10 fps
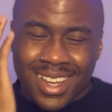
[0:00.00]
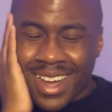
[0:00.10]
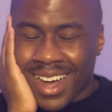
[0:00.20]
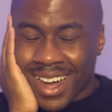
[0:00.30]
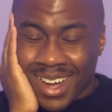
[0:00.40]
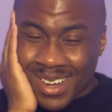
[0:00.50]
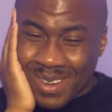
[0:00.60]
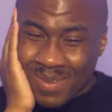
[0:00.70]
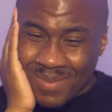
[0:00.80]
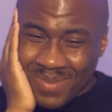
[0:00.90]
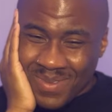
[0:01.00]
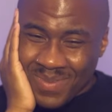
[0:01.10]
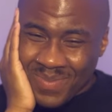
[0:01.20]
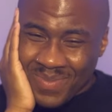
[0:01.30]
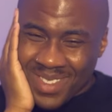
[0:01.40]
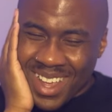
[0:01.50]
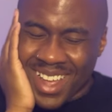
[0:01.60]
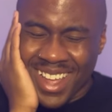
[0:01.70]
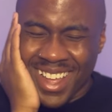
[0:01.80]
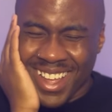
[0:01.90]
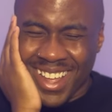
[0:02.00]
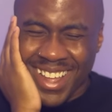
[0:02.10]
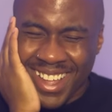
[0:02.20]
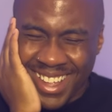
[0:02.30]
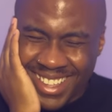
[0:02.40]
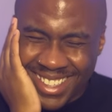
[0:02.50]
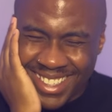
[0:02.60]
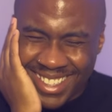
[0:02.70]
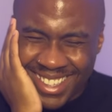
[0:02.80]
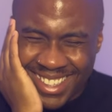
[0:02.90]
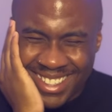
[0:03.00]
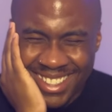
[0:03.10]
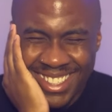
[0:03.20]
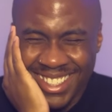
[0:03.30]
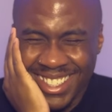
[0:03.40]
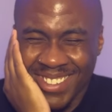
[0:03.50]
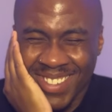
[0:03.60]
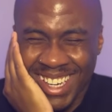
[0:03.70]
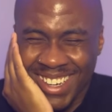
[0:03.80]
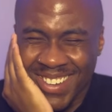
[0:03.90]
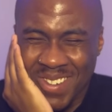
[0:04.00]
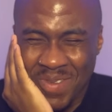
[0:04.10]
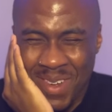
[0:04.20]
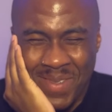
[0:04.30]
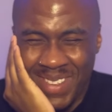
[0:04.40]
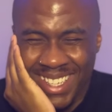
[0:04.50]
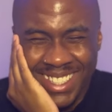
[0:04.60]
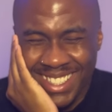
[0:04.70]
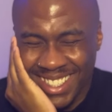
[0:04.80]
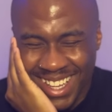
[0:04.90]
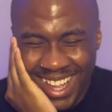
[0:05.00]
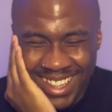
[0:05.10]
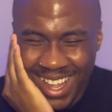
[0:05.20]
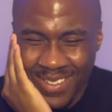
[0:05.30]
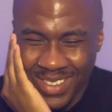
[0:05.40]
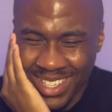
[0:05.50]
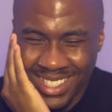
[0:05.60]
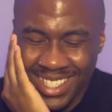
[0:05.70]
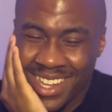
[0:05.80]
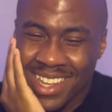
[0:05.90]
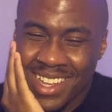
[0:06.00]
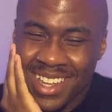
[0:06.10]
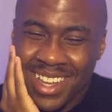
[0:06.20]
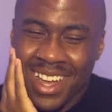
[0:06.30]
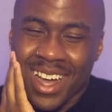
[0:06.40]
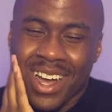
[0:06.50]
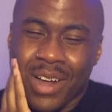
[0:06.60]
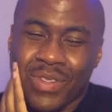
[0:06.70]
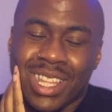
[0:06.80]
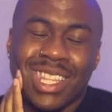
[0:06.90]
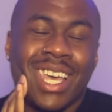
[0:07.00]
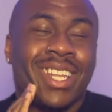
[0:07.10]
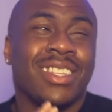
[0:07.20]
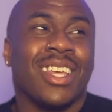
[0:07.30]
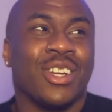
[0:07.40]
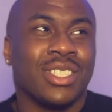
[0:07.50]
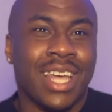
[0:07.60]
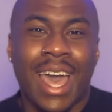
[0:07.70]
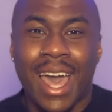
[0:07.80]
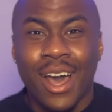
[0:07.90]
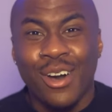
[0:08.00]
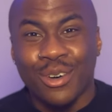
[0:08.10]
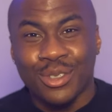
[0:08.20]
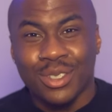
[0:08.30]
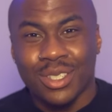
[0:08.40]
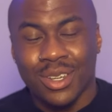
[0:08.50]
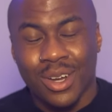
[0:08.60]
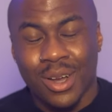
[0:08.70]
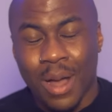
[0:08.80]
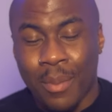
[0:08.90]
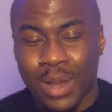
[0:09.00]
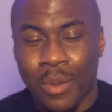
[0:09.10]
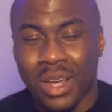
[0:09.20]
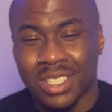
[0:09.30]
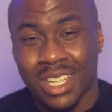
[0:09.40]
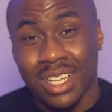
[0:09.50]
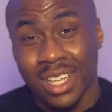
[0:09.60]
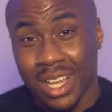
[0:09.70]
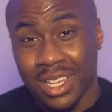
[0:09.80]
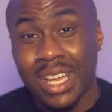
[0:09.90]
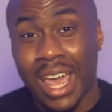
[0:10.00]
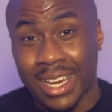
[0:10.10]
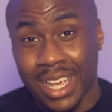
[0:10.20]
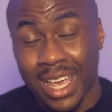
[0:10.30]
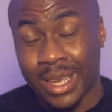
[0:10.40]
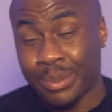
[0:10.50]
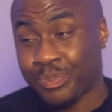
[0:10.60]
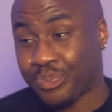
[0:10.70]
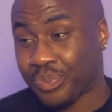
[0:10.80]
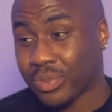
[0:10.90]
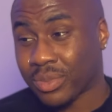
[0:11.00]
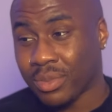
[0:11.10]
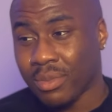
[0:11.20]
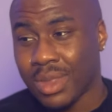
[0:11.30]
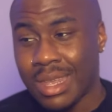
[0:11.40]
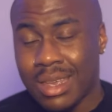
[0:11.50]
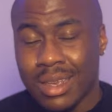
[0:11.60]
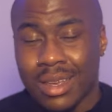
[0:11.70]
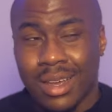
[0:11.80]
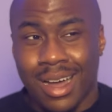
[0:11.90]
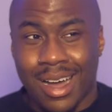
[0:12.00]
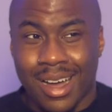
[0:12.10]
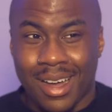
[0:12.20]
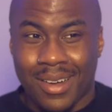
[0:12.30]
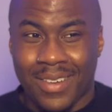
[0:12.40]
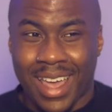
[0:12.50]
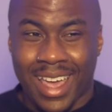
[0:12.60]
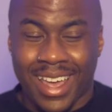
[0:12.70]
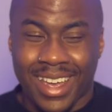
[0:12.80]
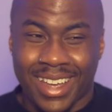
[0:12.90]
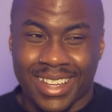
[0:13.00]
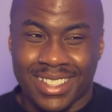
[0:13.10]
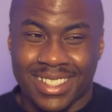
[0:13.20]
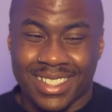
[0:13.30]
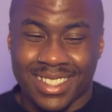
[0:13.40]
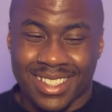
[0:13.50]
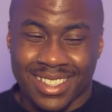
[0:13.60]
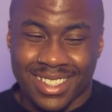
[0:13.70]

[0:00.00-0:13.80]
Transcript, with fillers: Um, there's so many cool moments. I love it. Um, and then there's the Hound. Uh, I'm glad we got to see Clegane again. Uh, and...